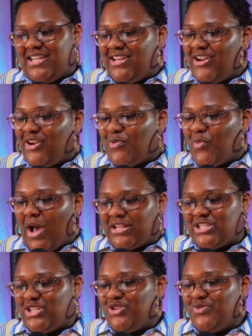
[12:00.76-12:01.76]
sitting here
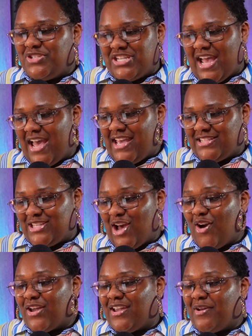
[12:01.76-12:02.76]
watching you shine,
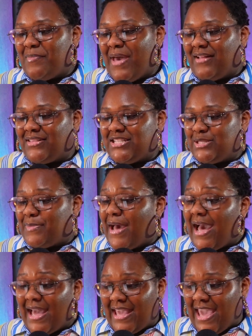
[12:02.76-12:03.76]
talking about this
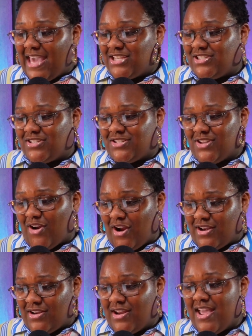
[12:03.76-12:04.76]
podcast you're
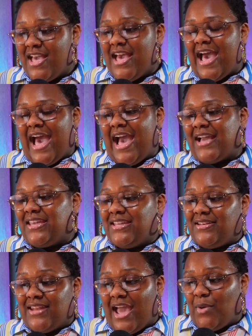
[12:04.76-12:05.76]
starting. I
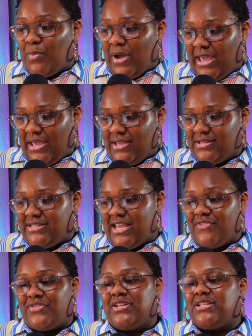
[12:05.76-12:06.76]
cannot wait.
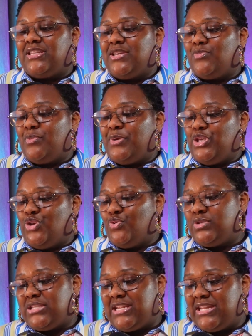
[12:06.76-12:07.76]
Definitely will be
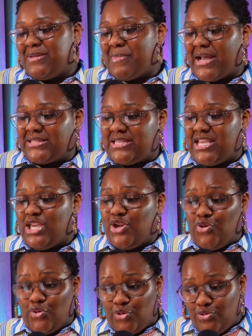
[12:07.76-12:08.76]
using it in my
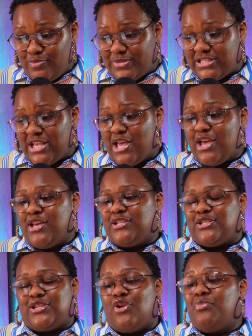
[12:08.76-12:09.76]
team groups.
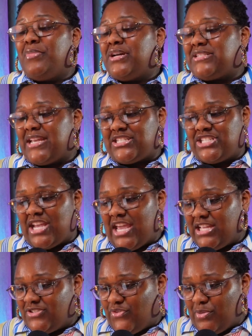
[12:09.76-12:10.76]
So much has
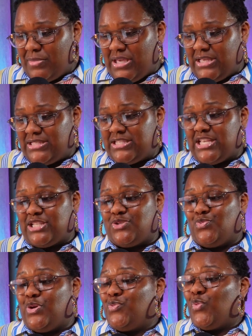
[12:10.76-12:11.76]
changed for me
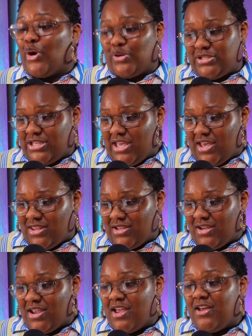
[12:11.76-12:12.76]
since we worked
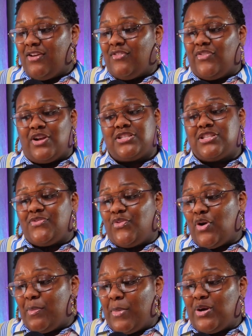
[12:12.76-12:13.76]
together. First and
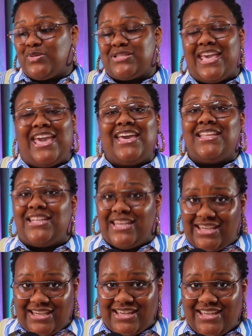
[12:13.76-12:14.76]
foremost,
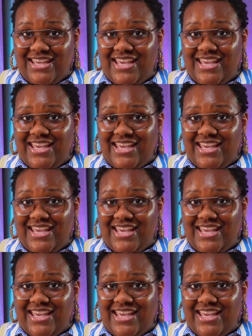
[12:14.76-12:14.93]
healing.